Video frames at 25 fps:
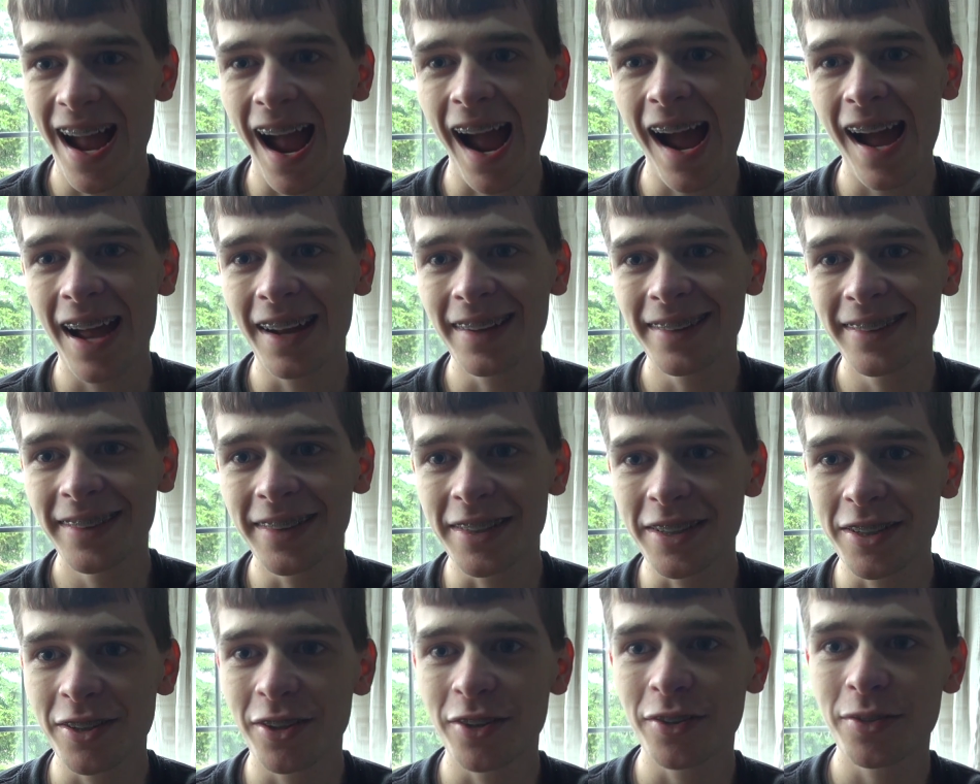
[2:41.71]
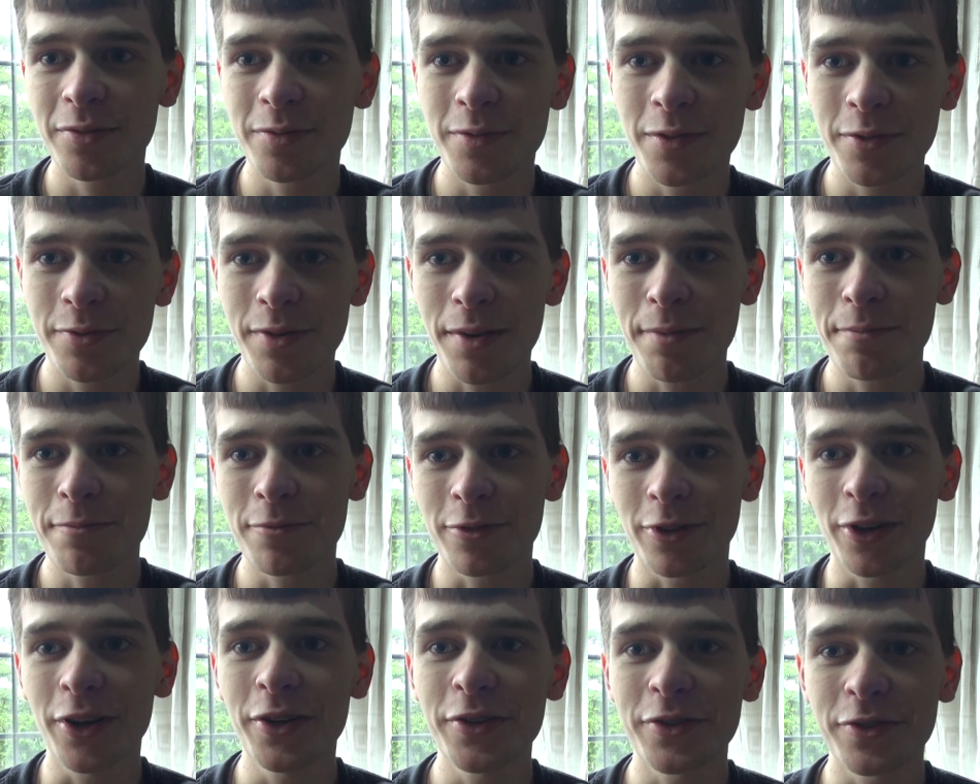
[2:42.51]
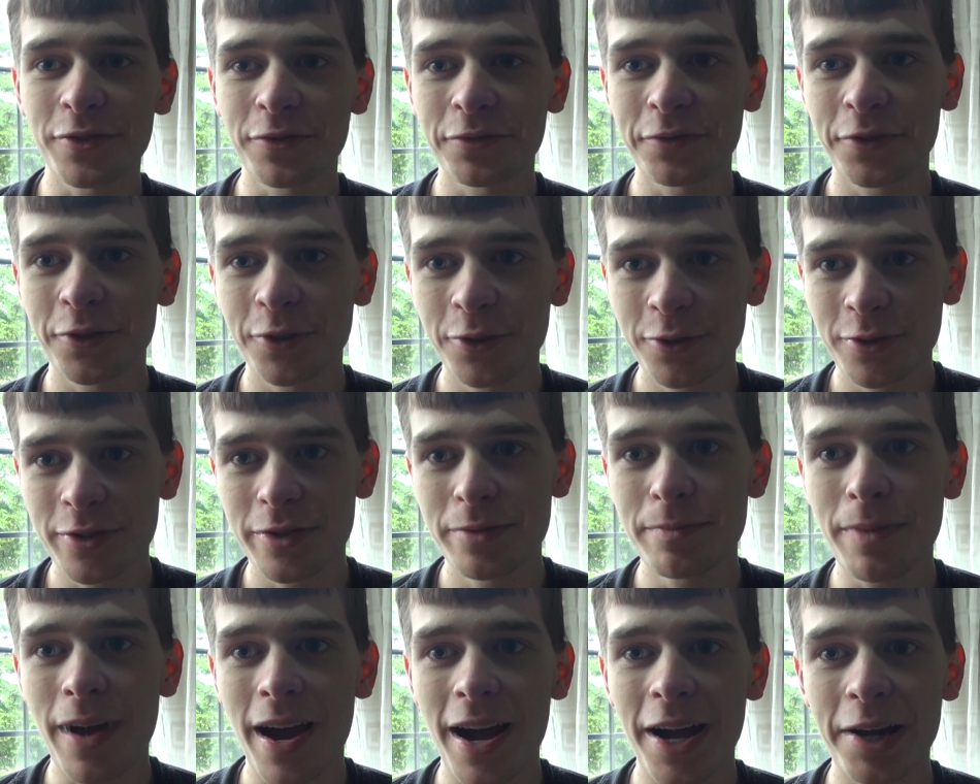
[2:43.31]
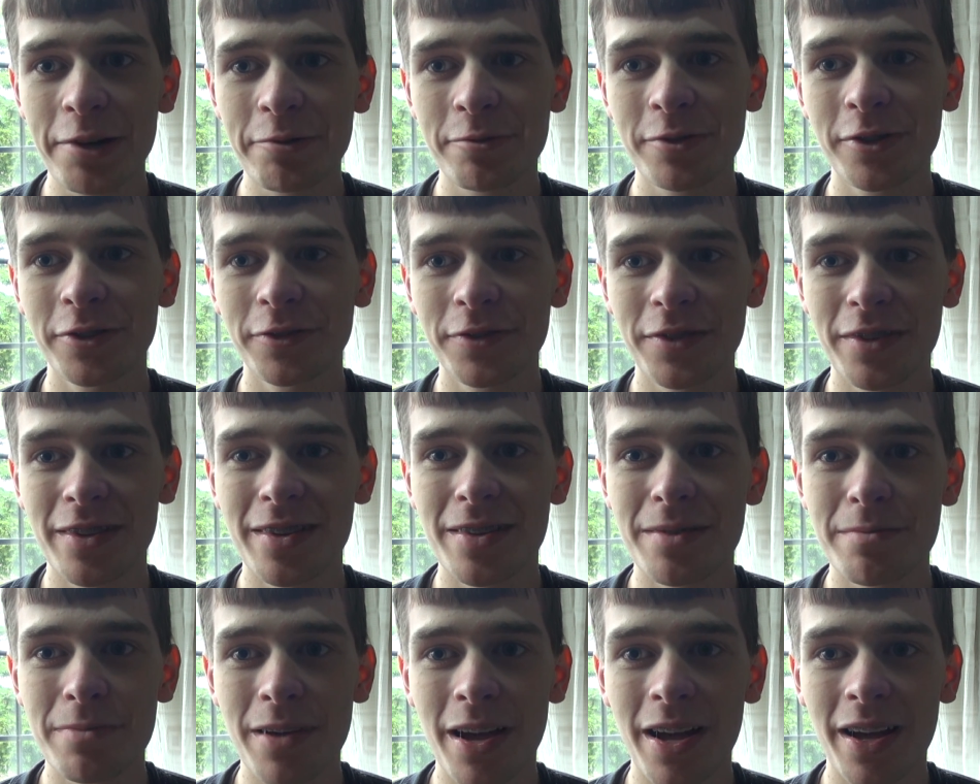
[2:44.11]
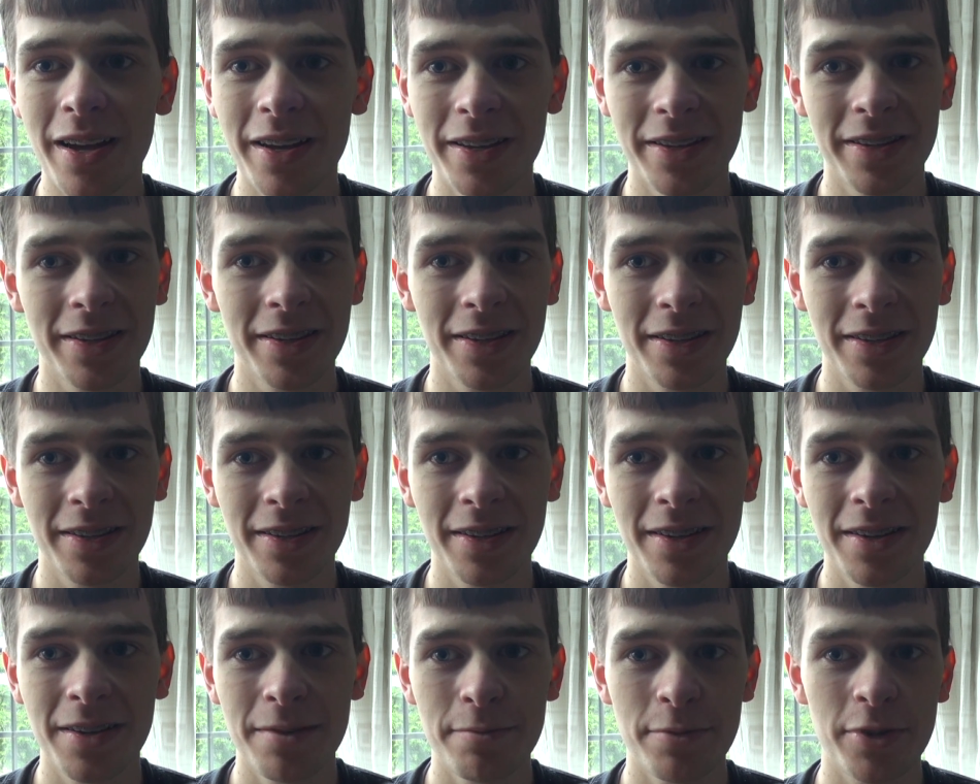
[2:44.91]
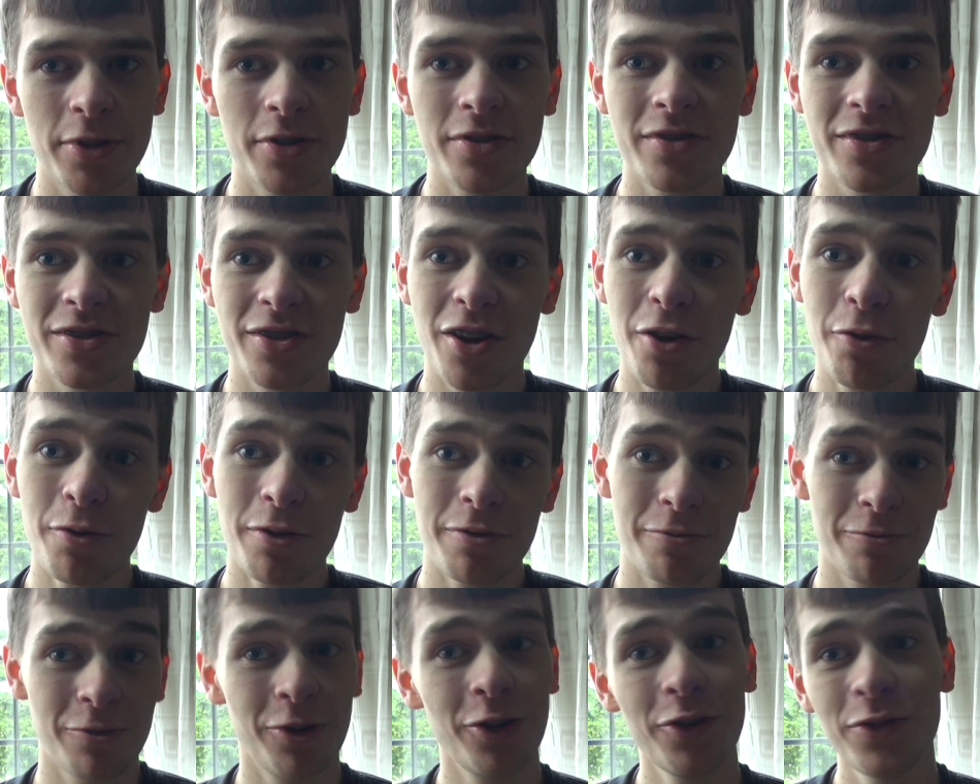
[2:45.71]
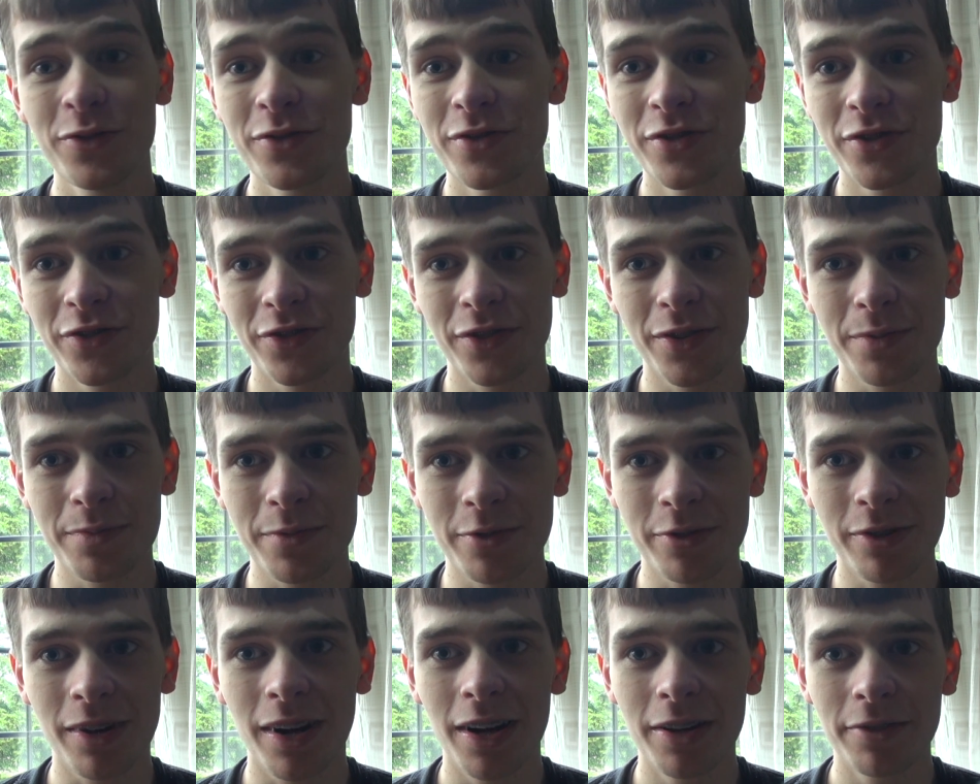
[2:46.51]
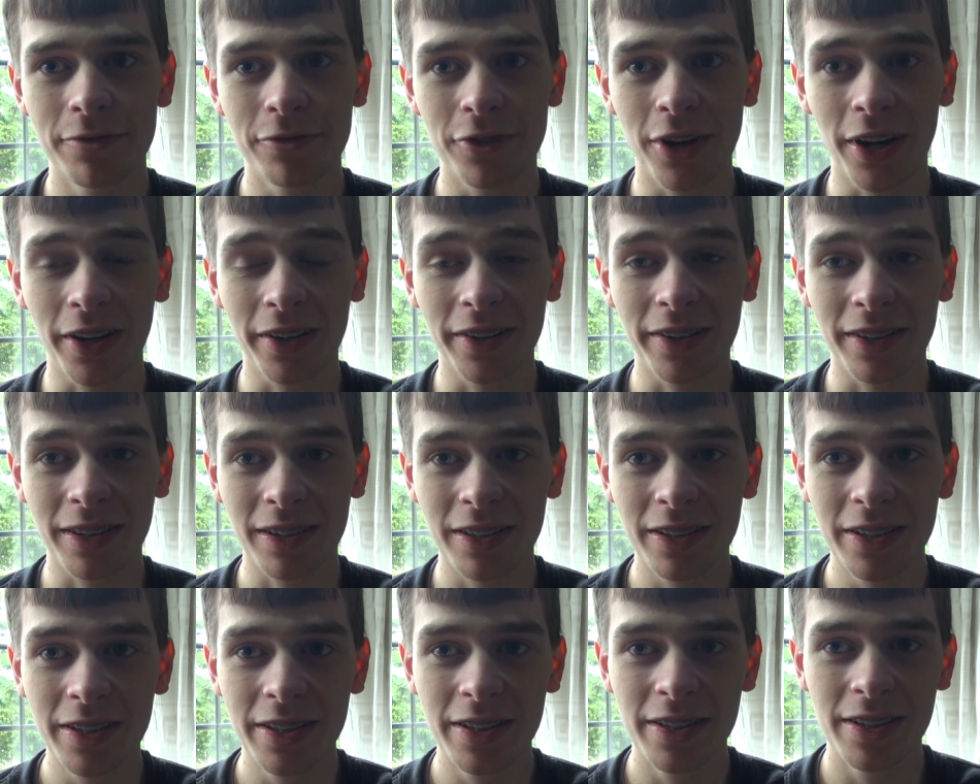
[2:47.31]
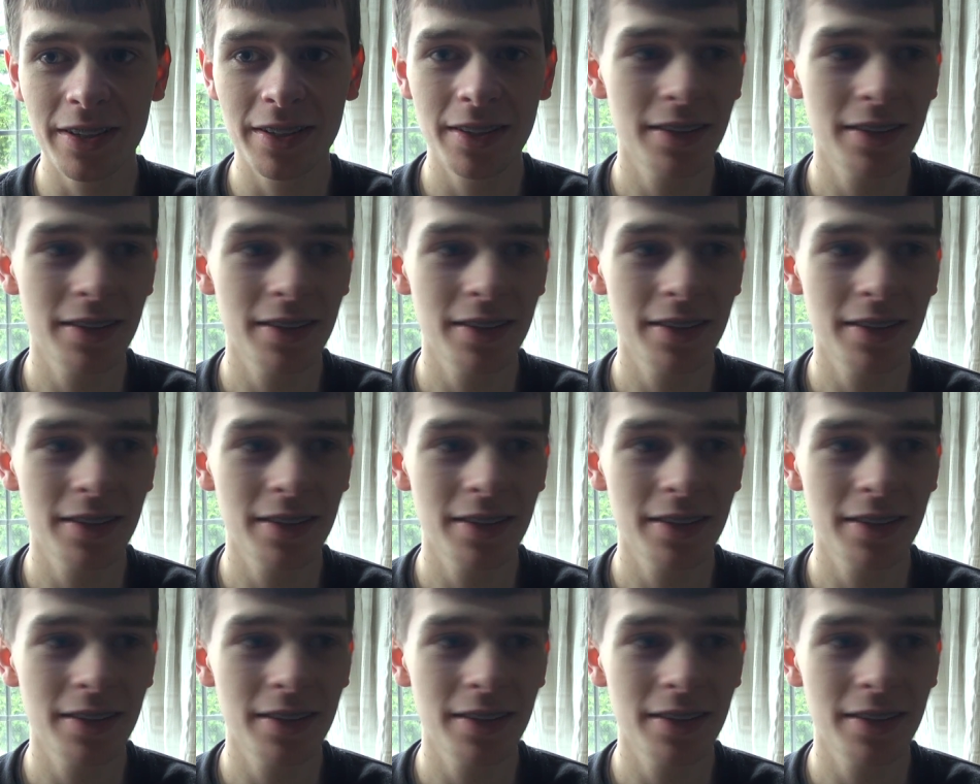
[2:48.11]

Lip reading: And it cost me a grand price of £40 off eBay. Because no one wants them, quite frankly.